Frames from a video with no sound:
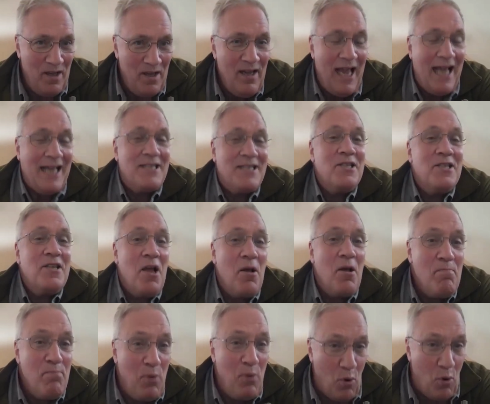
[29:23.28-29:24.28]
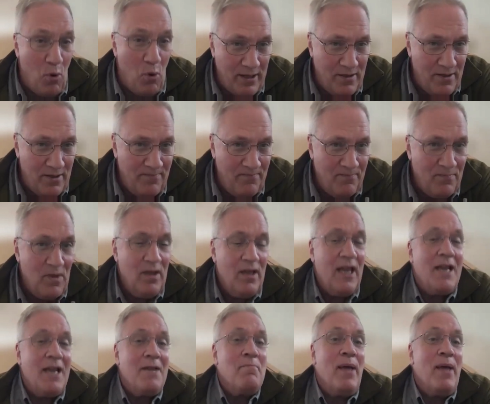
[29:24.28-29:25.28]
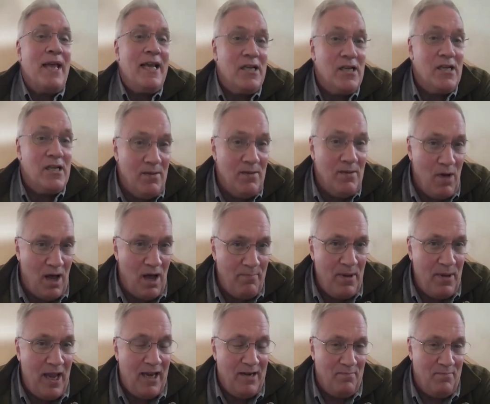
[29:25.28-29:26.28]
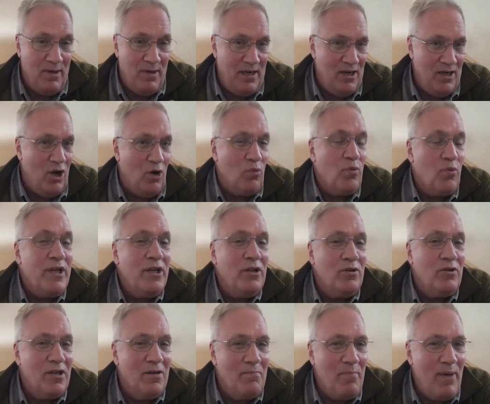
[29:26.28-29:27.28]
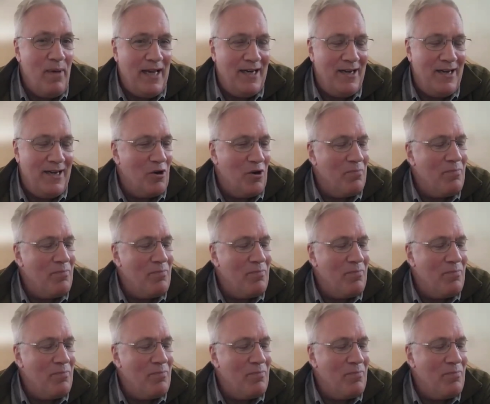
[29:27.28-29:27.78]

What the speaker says: At some point, it may come up and be a real competitor.